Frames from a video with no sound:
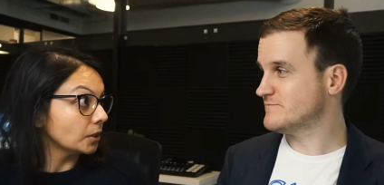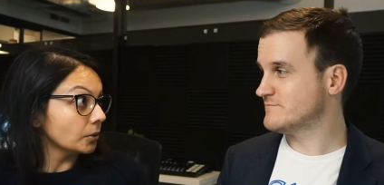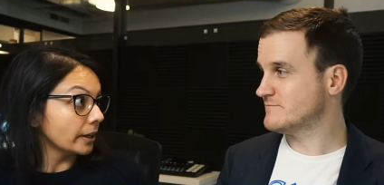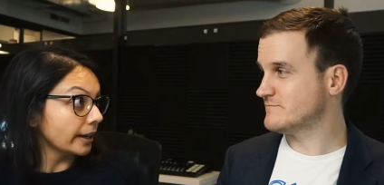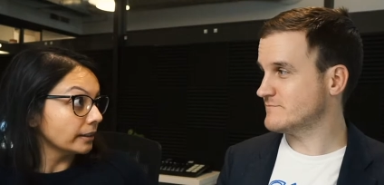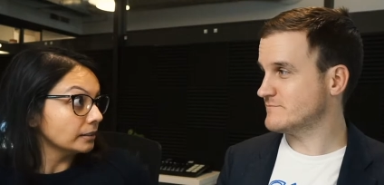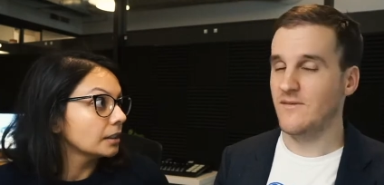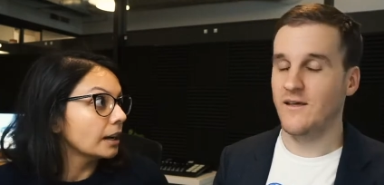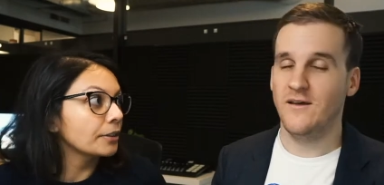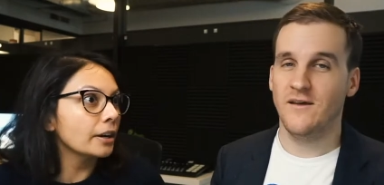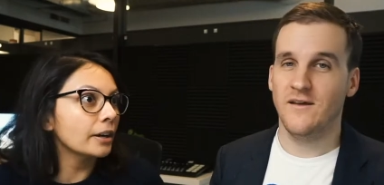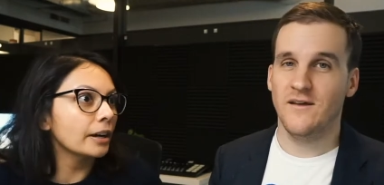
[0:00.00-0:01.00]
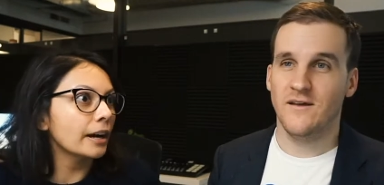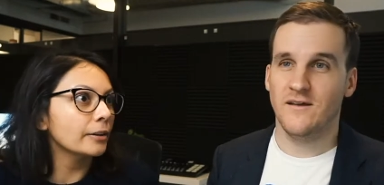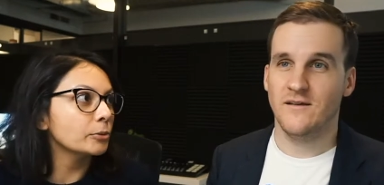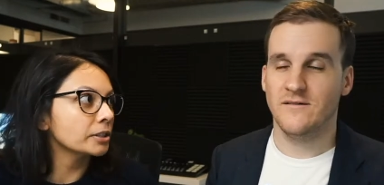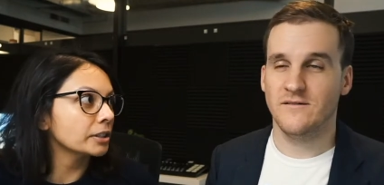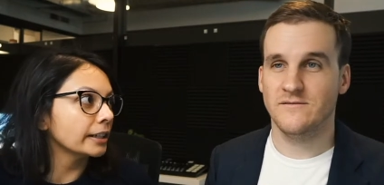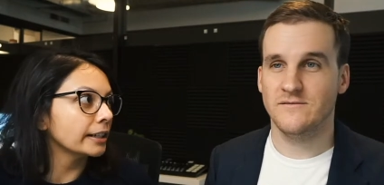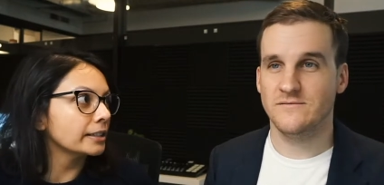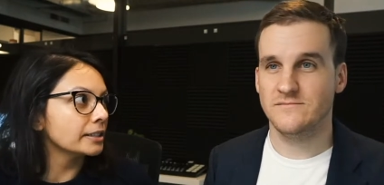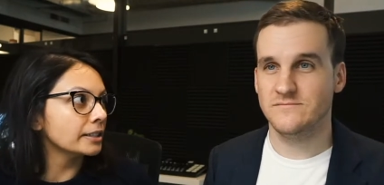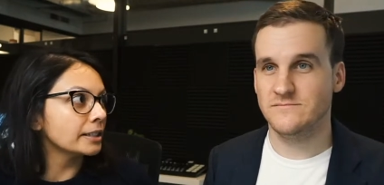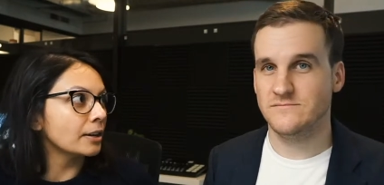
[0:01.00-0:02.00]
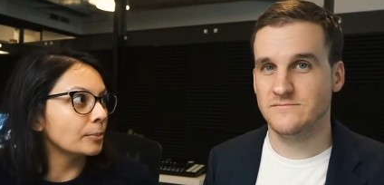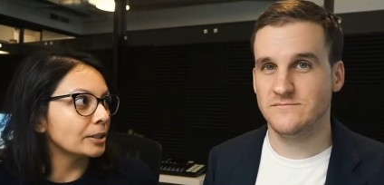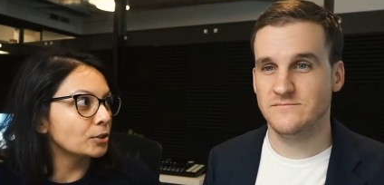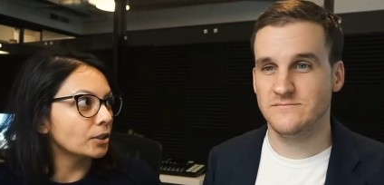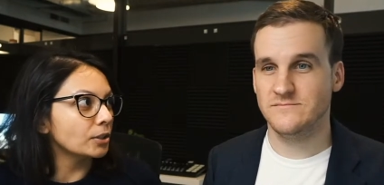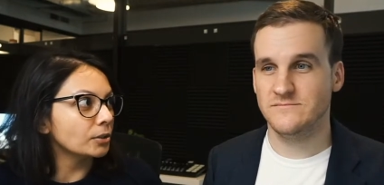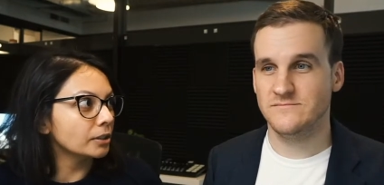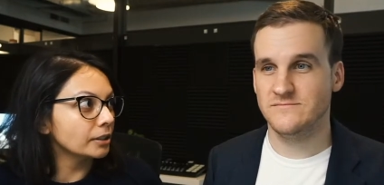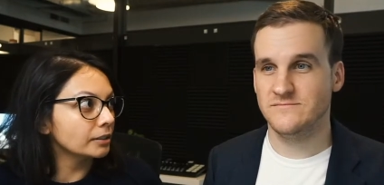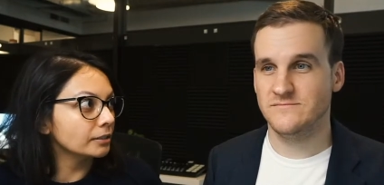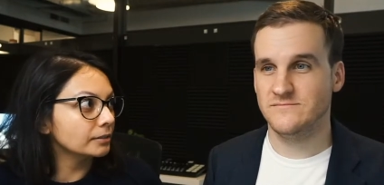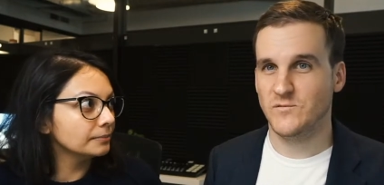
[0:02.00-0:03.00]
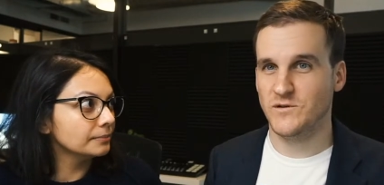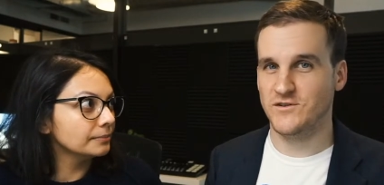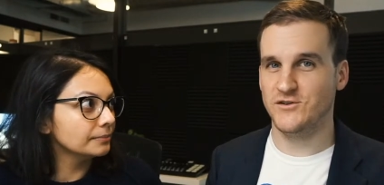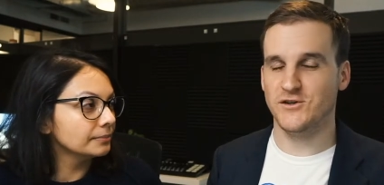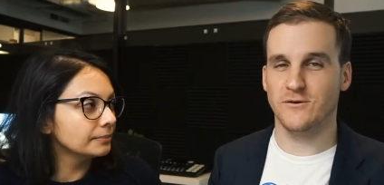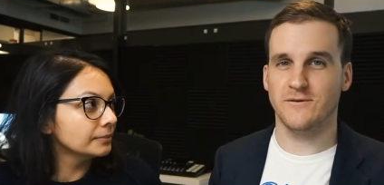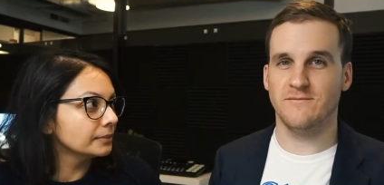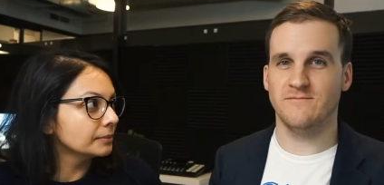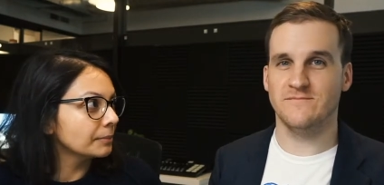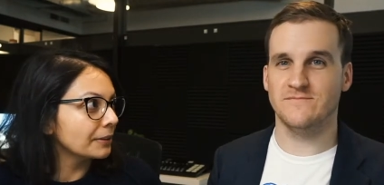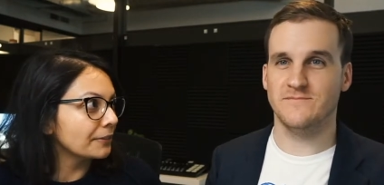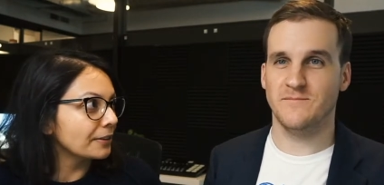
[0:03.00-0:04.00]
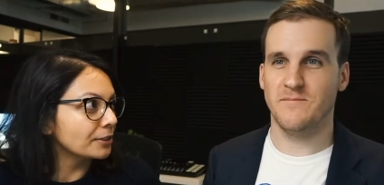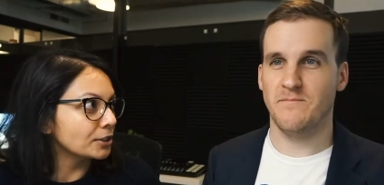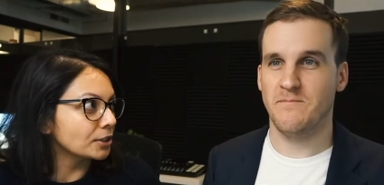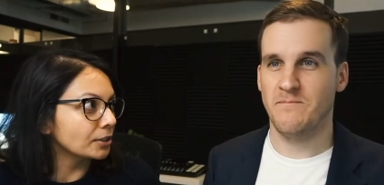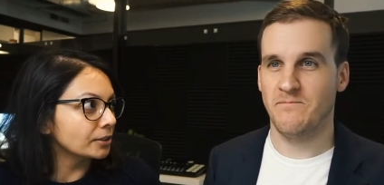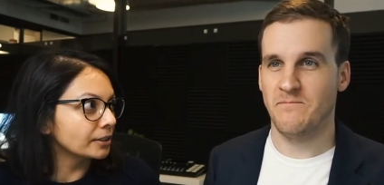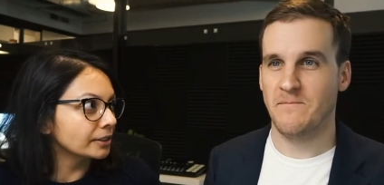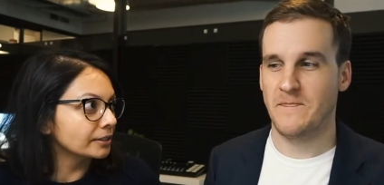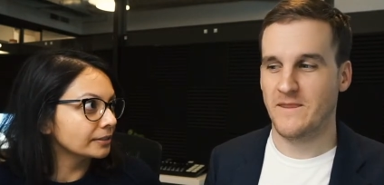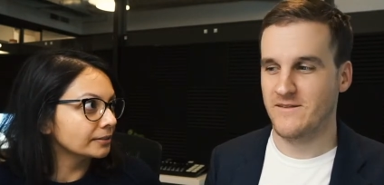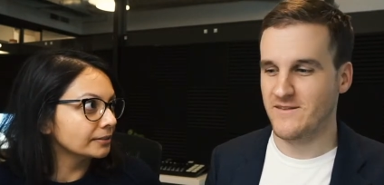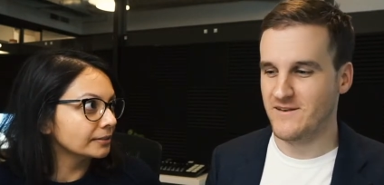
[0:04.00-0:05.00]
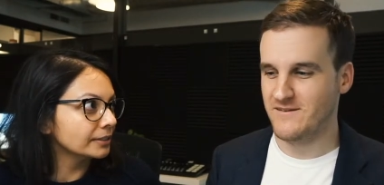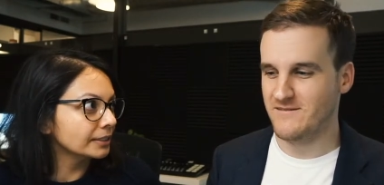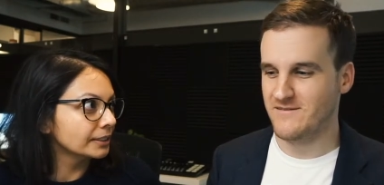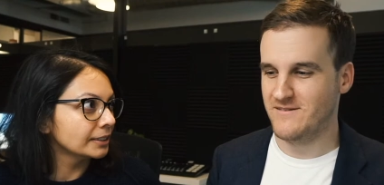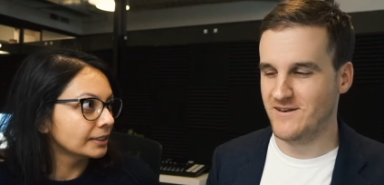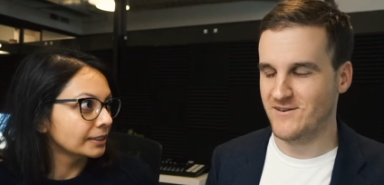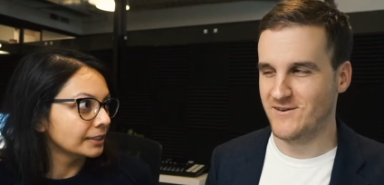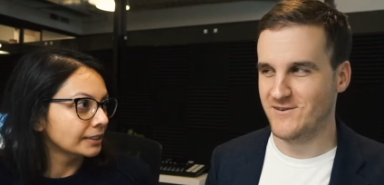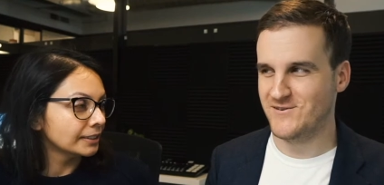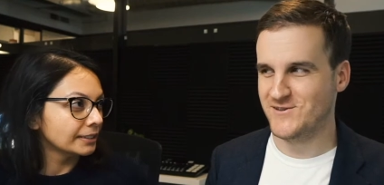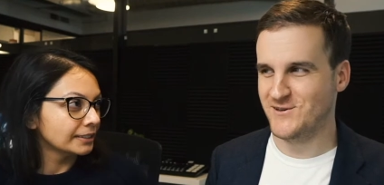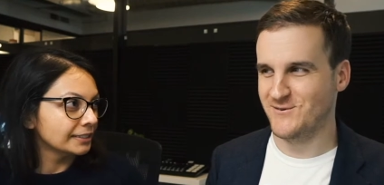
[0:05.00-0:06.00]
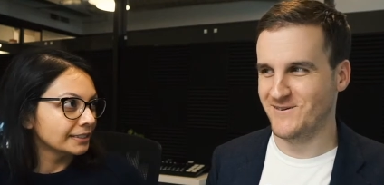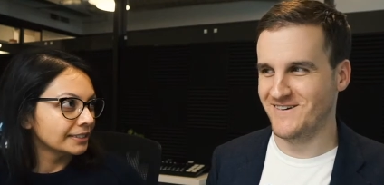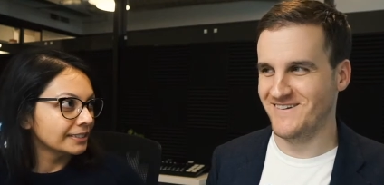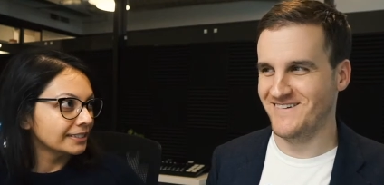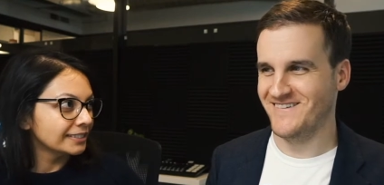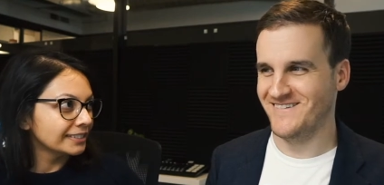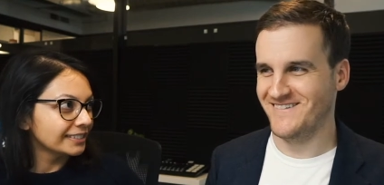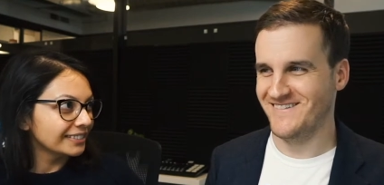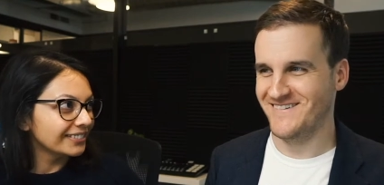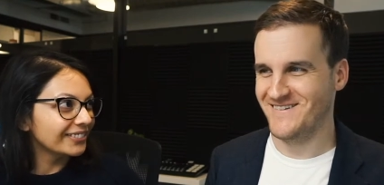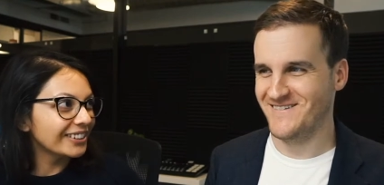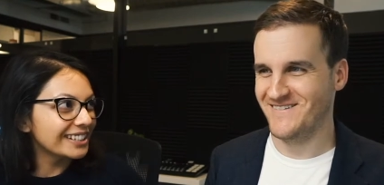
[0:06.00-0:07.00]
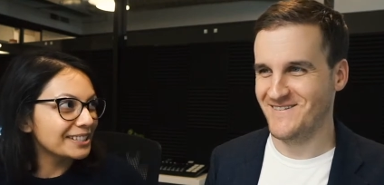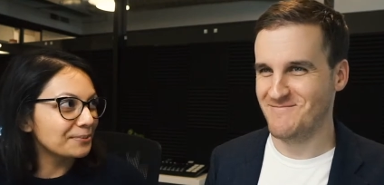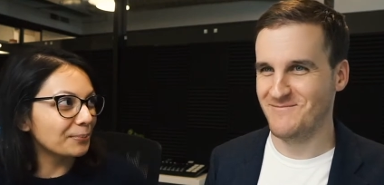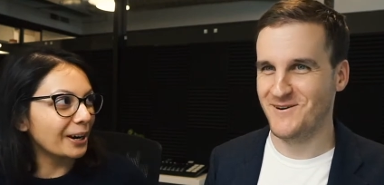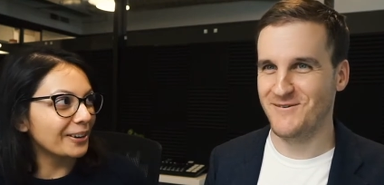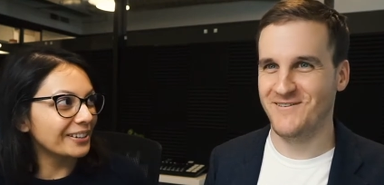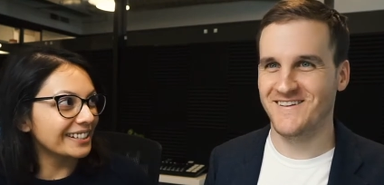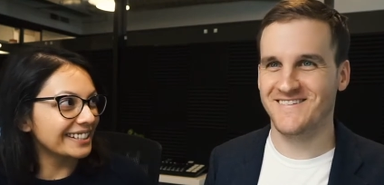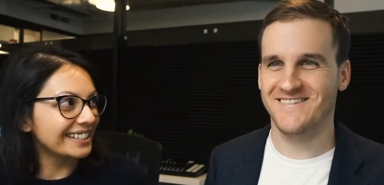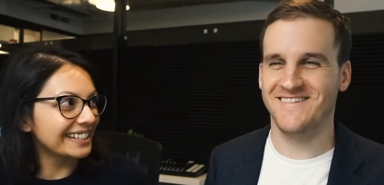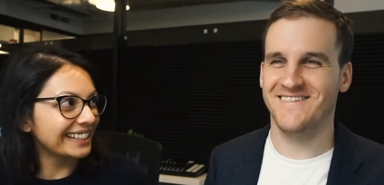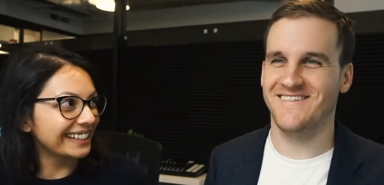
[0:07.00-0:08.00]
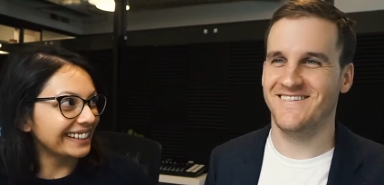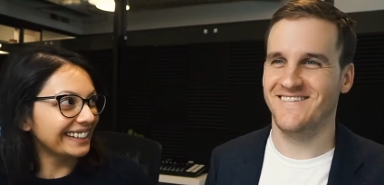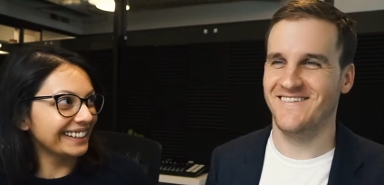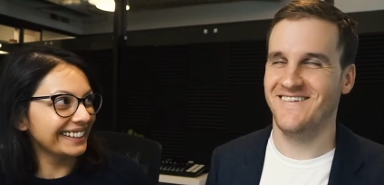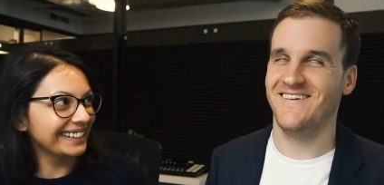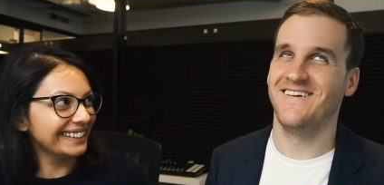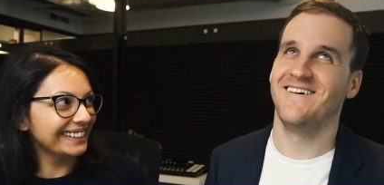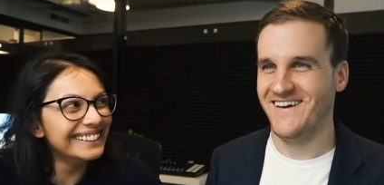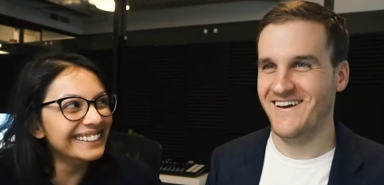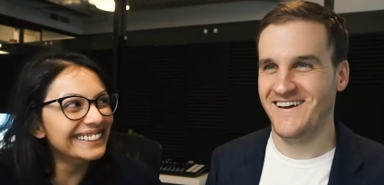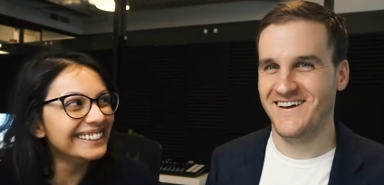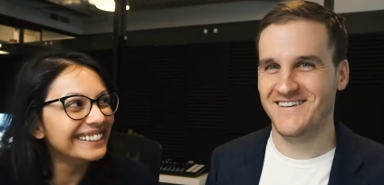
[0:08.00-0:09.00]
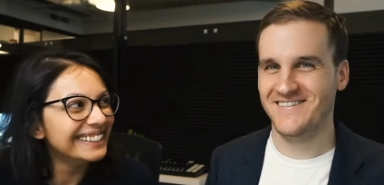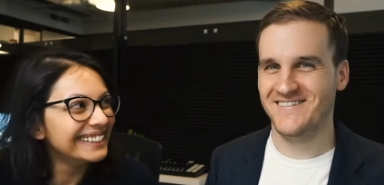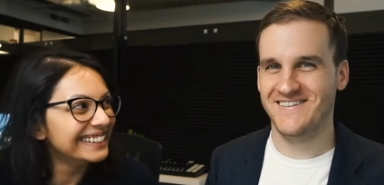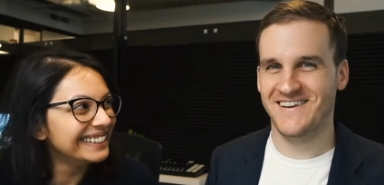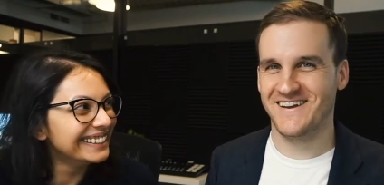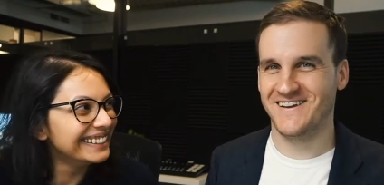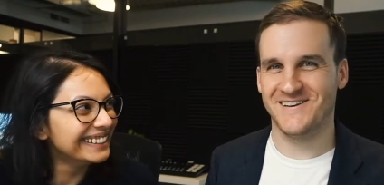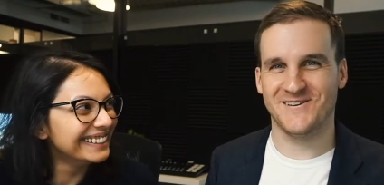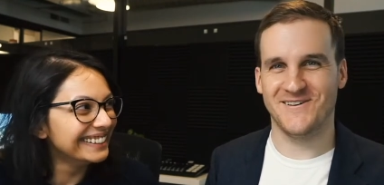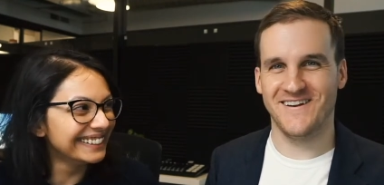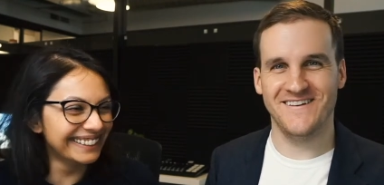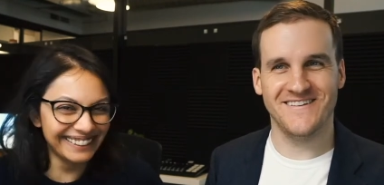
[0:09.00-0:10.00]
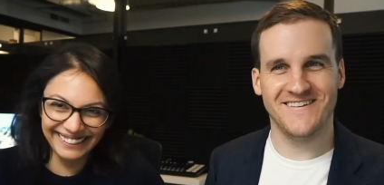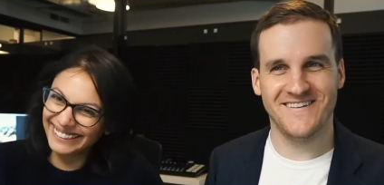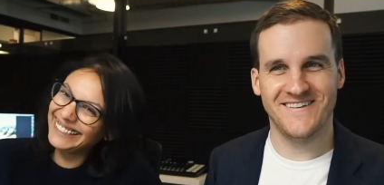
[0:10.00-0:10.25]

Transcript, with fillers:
Speaker 1: Okay. I thought I was going to get to tell my joke. What's your joke? My favorite joke.
Speaker 2: Then tell your joke. What's I'm brown and sticky? A stick, Shreya.